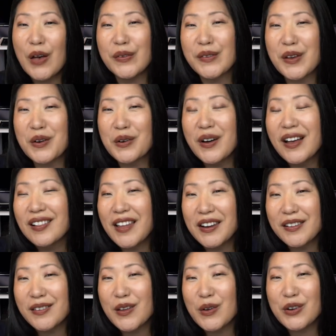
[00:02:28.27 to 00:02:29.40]
also, let
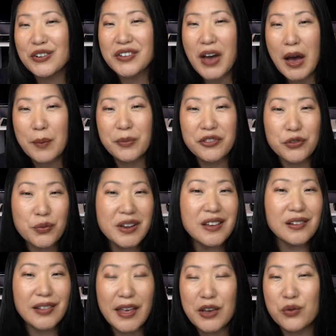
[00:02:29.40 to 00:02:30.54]
us know your top
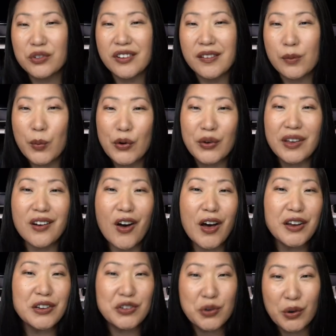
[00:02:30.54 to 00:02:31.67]
three languages spoken
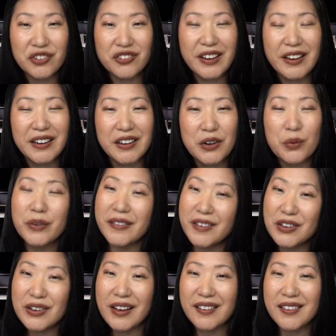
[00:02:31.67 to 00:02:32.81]
on your channel. We'll see
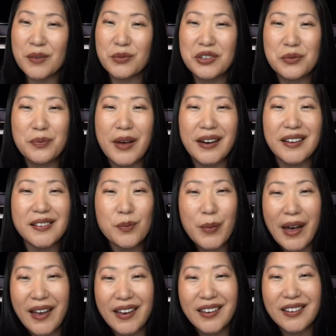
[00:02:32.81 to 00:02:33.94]
you next time, Tube Buddies.
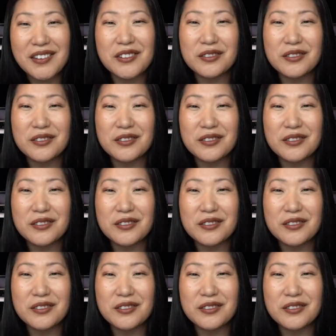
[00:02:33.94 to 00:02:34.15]
Bye!